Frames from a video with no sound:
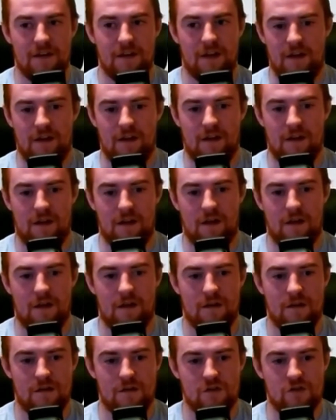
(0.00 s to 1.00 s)
uh,
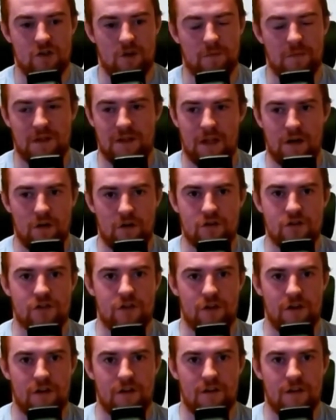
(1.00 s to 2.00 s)
something that looks
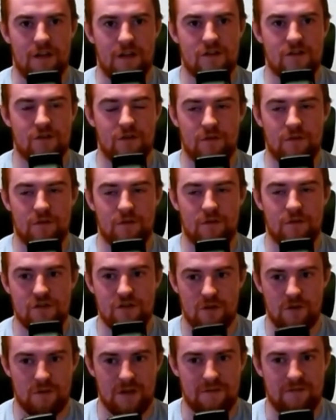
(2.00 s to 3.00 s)
good. It's so it's
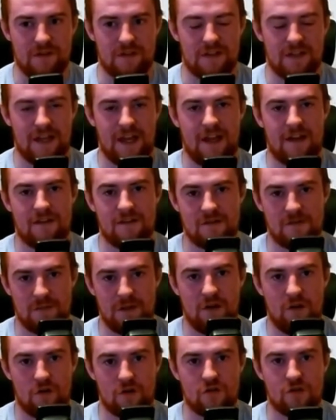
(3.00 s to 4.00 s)
so difficult to get it something
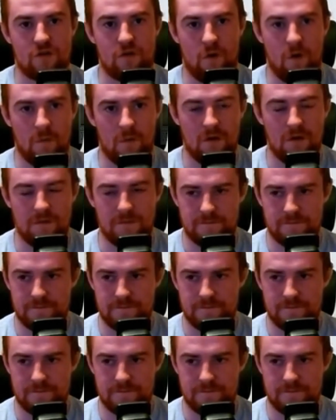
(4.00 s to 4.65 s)
that looks normal.